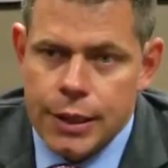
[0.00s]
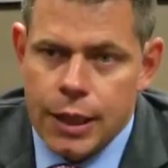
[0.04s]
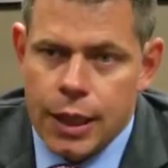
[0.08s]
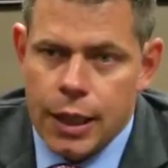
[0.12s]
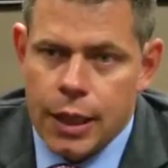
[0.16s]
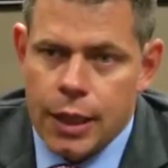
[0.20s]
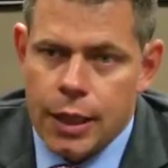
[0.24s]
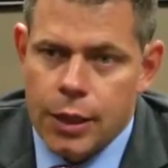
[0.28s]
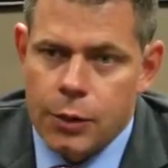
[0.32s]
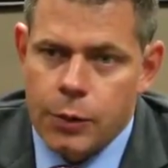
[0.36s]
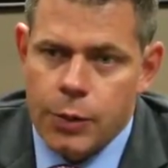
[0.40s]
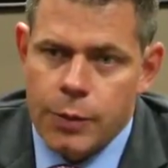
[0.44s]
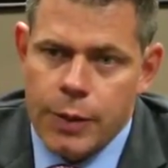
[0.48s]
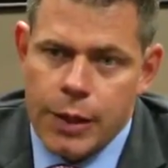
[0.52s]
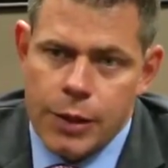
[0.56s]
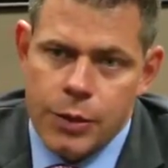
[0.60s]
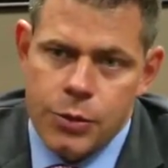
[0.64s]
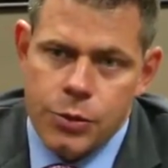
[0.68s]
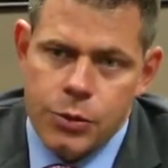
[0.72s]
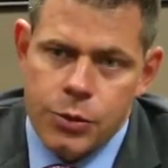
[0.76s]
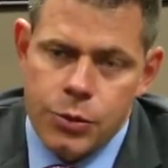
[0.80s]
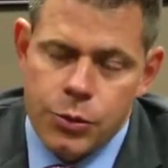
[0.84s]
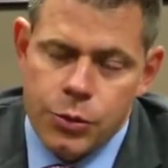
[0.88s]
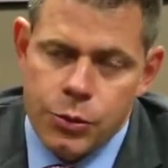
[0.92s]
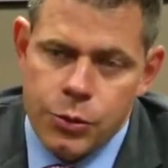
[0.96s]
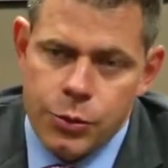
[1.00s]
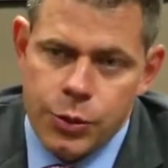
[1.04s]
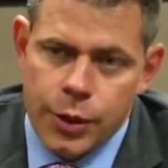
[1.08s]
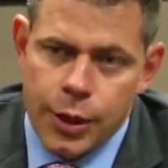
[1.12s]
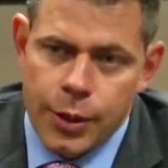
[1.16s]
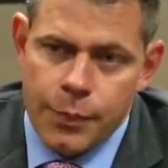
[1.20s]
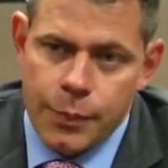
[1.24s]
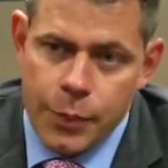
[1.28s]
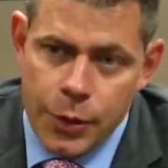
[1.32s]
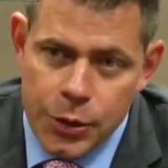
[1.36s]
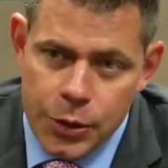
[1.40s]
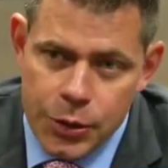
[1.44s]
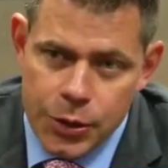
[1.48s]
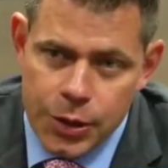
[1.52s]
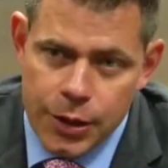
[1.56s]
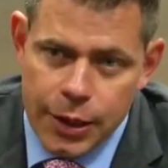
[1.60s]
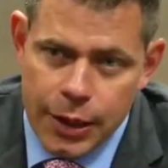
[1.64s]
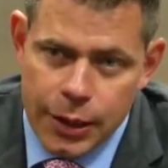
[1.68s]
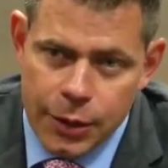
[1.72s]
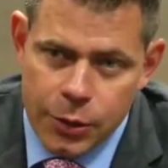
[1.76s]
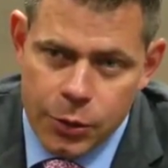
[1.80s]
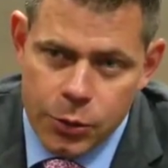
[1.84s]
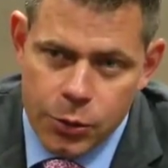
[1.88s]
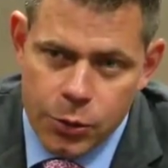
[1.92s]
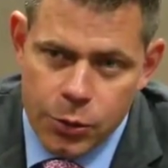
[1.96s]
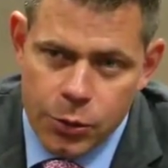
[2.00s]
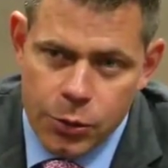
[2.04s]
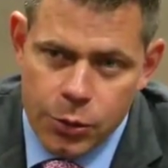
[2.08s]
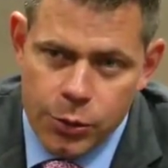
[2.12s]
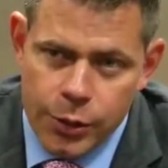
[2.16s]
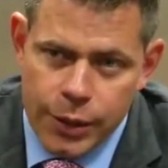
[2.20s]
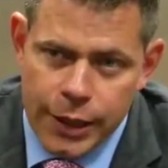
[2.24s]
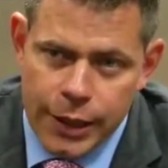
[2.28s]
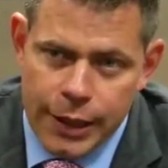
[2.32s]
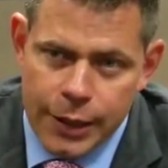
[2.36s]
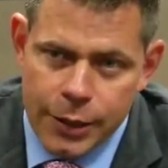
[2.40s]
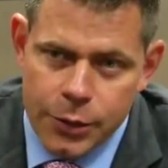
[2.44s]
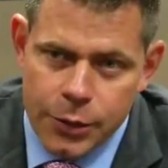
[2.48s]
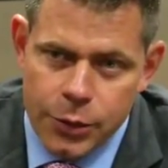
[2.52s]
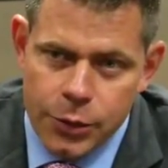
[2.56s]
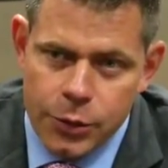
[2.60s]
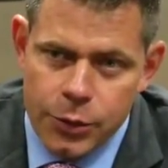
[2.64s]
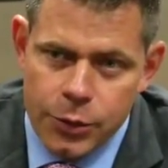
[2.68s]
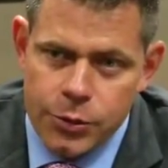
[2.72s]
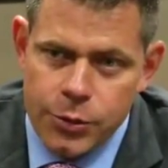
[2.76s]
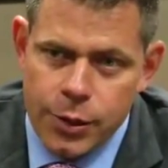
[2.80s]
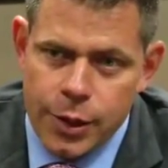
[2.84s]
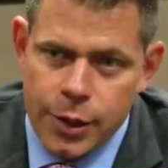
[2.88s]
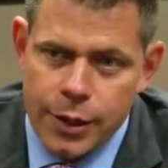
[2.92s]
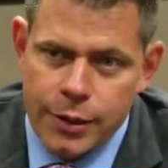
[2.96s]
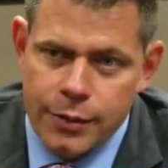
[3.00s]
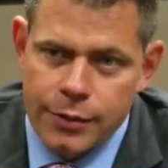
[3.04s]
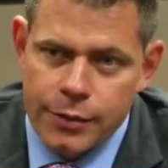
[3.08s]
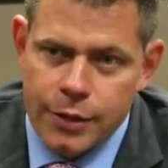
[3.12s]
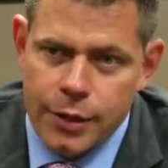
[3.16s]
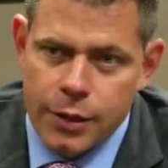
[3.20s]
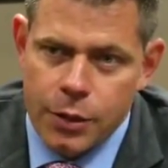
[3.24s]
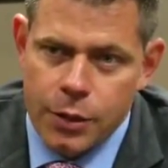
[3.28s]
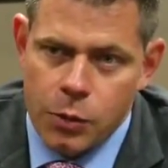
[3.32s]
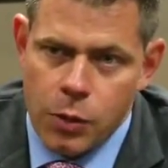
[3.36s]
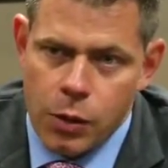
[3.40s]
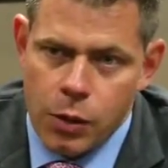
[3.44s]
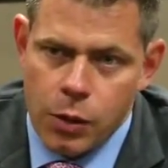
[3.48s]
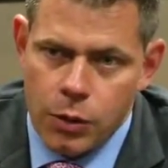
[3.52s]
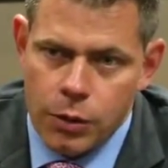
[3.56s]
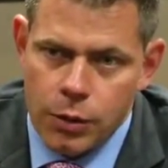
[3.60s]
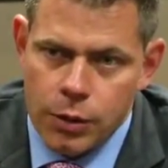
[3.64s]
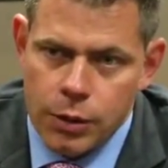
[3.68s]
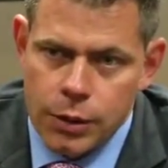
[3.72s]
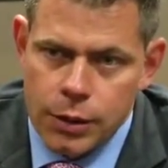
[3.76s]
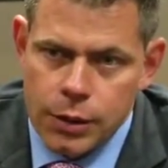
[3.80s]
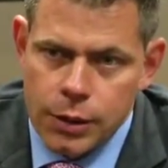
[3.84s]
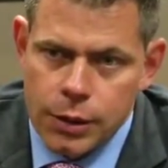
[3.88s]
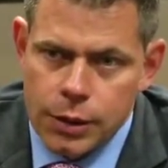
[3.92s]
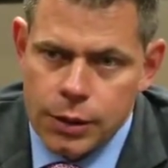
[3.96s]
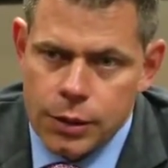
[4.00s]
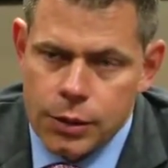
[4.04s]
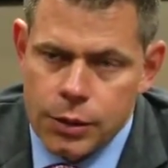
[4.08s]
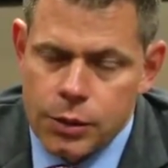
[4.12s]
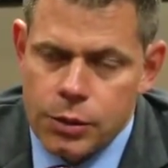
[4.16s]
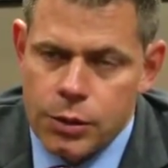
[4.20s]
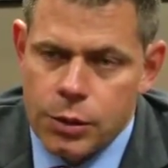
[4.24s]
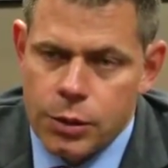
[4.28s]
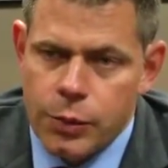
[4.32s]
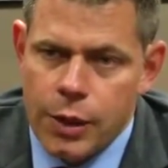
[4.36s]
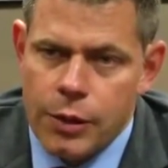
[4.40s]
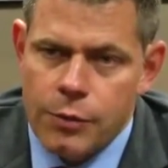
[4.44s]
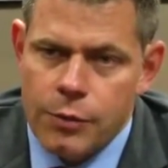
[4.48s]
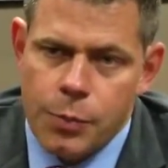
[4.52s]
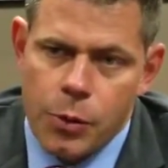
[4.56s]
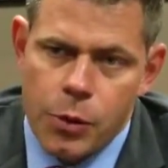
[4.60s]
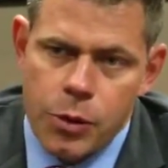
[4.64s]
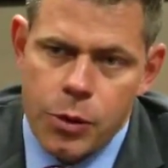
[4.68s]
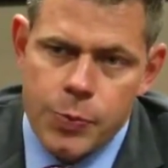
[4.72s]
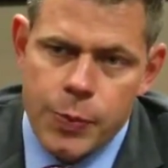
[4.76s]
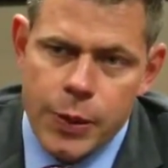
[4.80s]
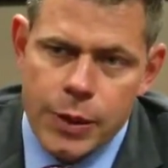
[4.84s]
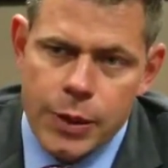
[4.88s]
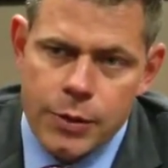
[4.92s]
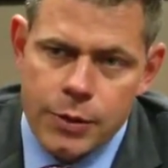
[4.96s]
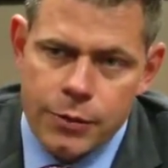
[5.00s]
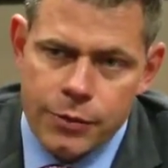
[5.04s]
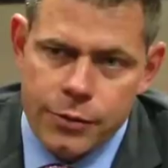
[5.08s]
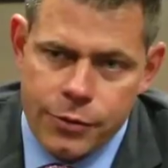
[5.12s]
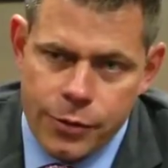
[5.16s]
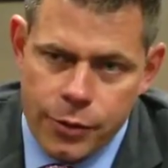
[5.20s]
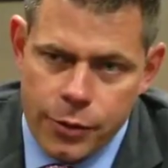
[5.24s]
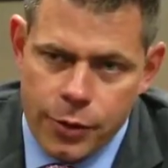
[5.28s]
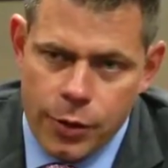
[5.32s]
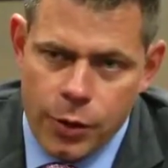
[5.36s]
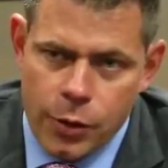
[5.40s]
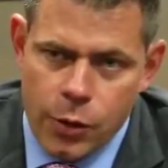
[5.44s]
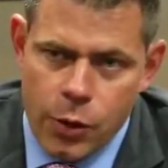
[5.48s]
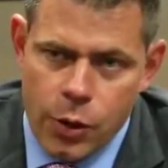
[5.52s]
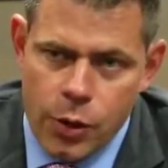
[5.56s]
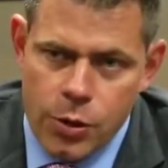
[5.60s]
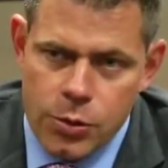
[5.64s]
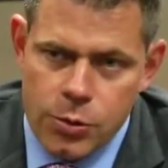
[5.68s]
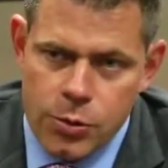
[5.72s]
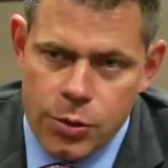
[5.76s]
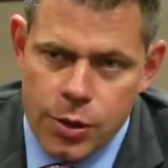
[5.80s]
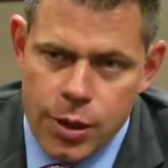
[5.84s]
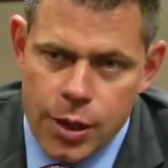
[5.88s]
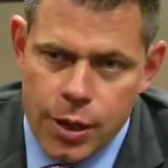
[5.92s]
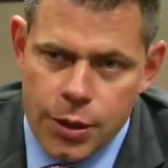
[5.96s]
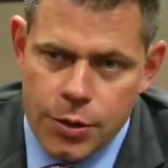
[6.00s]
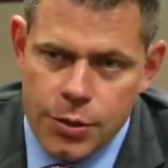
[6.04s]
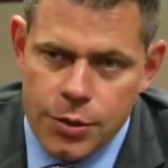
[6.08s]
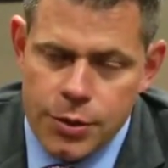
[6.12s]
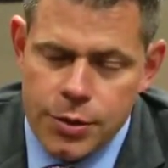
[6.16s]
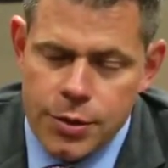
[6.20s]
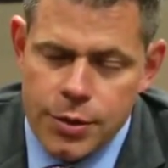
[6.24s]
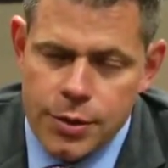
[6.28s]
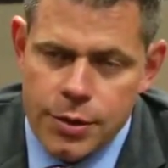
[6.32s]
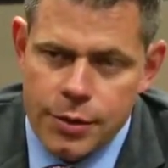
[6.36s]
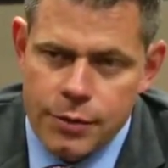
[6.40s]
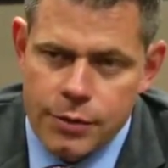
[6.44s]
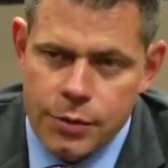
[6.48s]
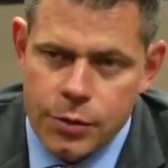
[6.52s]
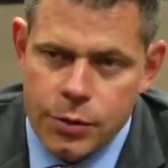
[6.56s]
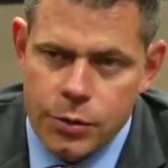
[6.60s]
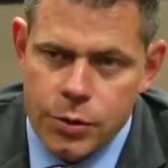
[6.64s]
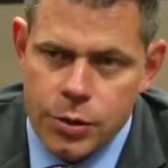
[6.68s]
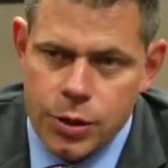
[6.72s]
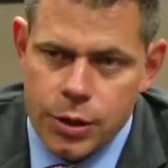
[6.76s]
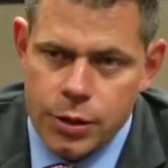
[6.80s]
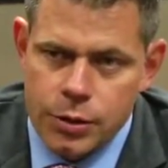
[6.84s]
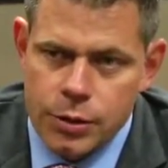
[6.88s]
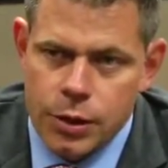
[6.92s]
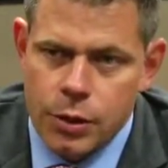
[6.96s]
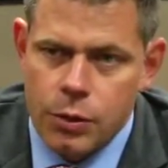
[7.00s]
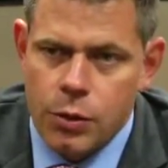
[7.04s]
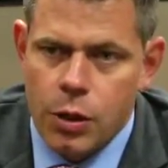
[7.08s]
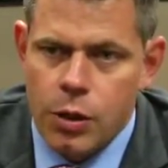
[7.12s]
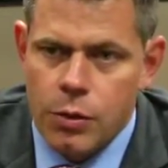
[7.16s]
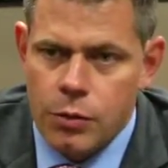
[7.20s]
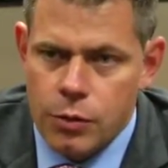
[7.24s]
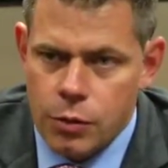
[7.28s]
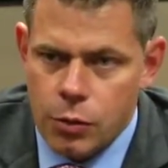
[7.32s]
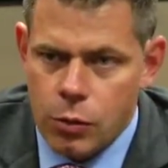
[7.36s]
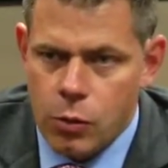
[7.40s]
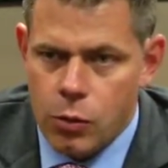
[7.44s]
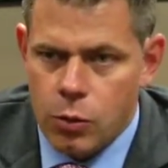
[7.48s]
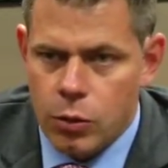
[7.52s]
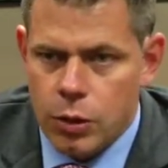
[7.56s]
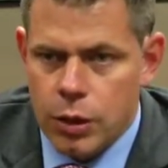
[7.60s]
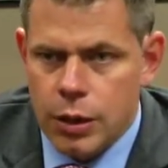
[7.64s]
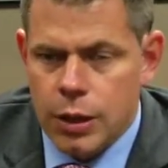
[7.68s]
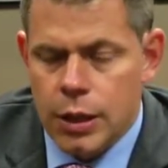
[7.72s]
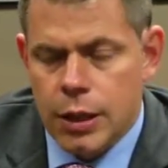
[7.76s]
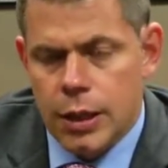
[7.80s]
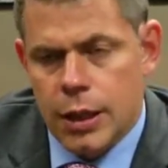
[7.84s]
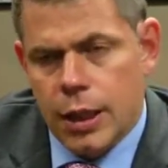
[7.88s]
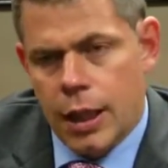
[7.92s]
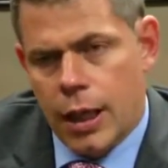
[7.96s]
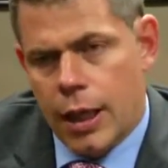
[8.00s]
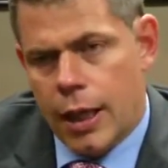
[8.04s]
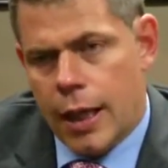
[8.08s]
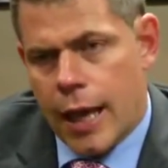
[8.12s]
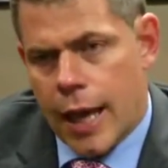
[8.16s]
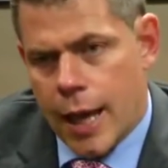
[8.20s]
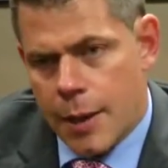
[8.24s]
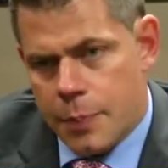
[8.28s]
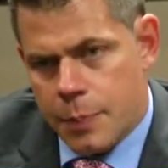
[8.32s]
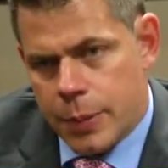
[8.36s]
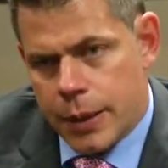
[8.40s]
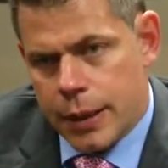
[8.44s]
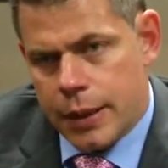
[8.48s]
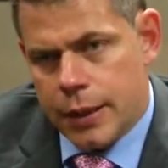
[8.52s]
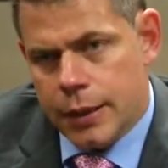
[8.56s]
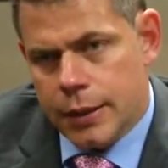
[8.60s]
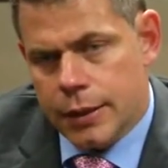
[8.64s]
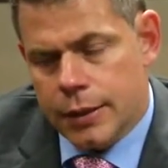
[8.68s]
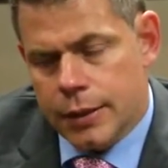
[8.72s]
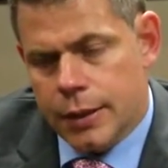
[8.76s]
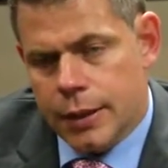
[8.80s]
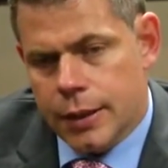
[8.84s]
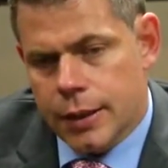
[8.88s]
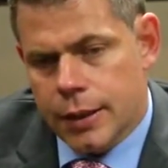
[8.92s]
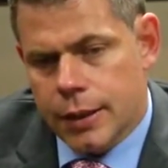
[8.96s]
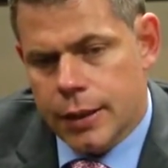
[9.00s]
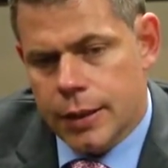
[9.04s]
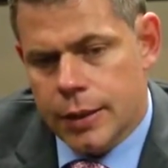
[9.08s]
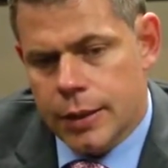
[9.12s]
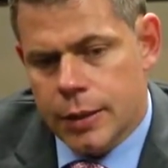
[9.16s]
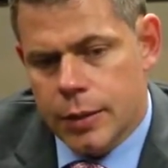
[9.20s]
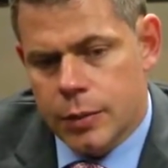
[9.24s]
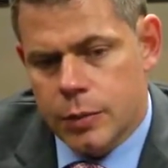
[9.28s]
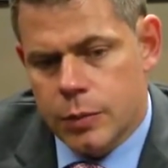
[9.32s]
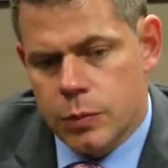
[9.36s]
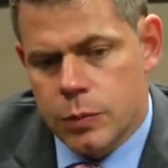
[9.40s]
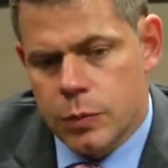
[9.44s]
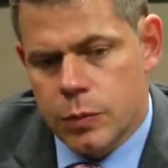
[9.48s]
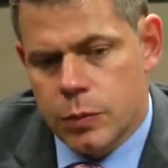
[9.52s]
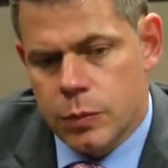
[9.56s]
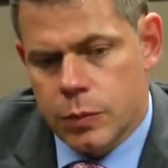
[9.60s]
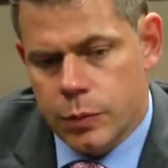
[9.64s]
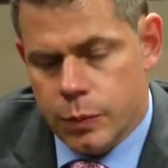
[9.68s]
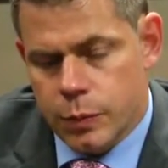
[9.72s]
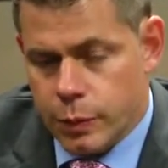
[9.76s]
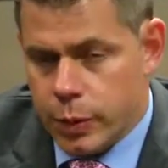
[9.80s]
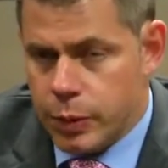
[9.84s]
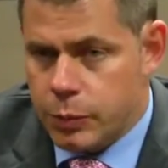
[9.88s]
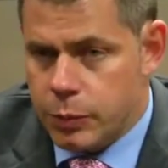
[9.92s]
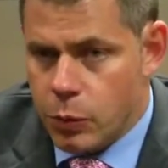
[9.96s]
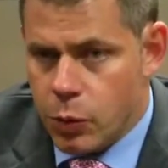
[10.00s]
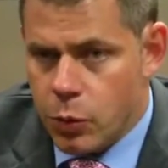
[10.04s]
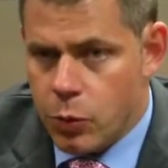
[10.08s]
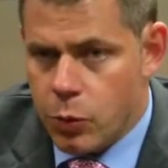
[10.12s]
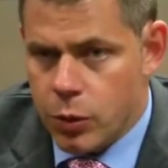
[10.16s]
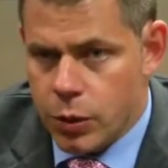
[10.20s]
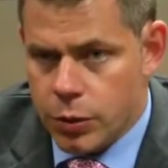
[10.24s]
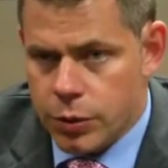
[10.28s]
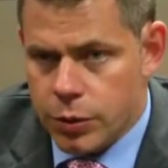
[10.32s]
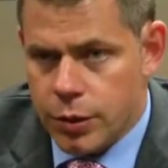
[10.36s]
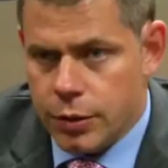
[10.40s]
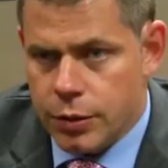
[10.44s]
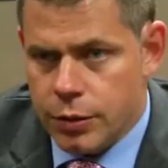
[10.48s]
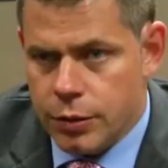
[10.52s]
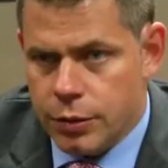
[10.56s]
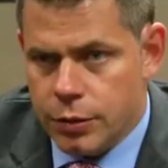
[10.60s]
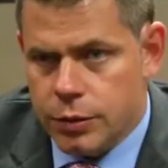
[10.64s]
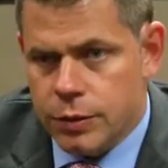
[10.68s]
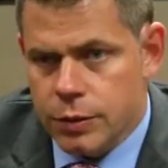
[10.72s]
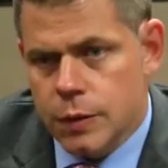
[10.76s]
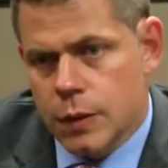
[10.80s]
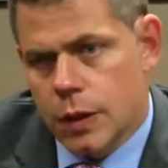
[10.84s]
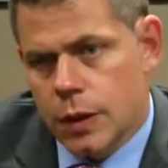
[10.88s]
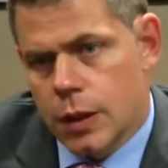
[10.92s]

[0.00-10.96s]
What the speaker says: We managed to commission Elikhulu, and Elikhulu is running very well. So we have prospects of further cost reductions in the future. So overall, happy, but more work to do.